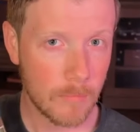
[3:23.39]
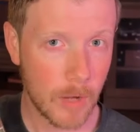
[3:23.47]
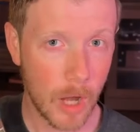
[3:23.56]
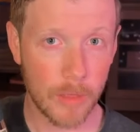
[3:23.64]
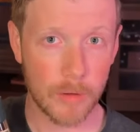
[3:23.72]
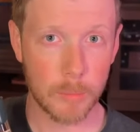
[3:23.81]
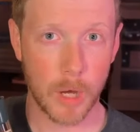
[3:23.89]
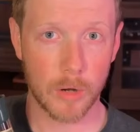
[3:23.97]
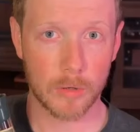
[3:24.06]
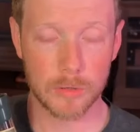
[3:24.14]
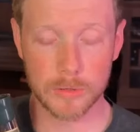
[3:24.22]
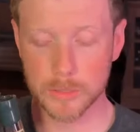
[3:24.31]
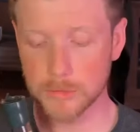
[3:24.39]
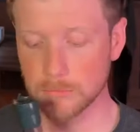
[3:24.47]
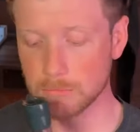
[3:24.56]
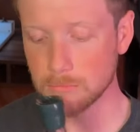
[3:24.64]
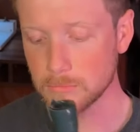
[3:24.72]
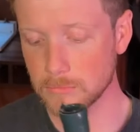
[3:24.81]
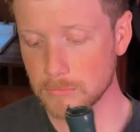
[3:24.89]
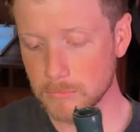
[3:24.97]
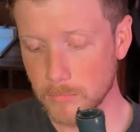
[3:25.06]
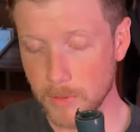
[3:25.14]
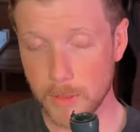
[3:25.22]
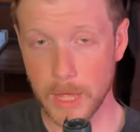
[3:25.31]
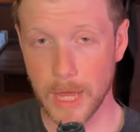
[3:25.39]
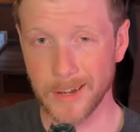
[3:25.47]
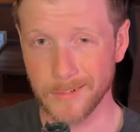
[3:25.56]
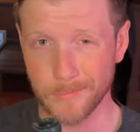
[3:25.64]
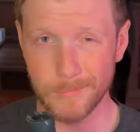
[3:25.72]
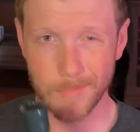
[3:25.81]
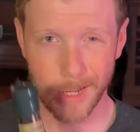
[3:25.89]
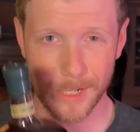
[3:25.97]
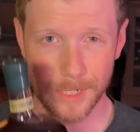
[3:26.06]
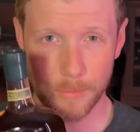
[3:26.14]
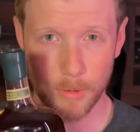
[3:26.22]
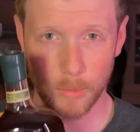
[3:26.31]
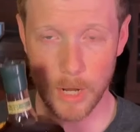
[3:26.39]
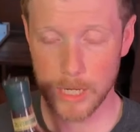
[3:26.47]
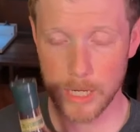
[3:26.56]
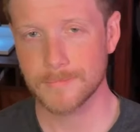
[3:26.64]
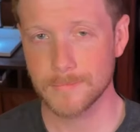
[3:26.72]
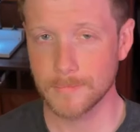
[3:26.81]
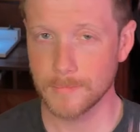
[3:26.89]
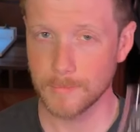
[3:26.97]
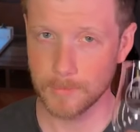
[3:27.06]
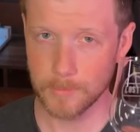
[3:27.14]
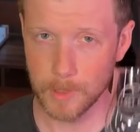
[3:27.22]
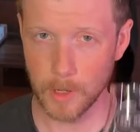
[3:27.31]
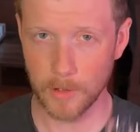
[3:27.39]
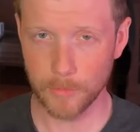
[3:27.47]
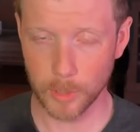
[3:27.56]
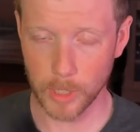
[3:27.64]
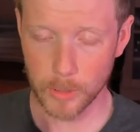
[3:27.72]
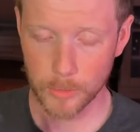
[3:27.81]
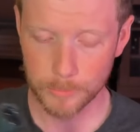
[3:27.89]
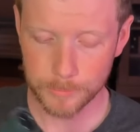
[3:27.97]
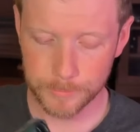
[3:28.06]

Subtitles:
other bottles that exhibit wax. Off we go.